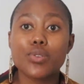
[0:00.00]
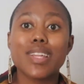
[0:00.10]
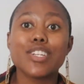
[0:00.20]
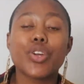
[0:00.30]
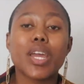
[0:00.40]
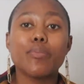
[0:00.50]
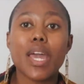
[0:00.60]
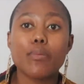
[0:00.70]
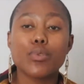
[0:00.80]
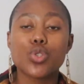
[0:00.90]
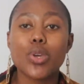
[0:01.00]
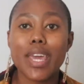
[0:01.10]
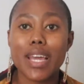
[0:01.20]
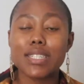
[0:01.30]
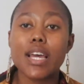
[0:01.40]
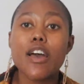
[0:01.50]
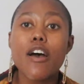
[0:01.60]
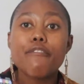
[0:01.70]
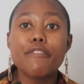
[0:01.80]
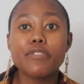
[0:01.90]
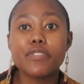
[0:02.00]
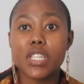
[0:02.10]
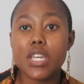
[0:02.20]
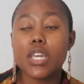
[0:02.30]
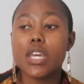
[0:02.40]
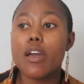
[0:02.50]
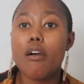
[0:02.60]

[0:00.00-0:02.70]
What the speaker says: so that you can be able to get 50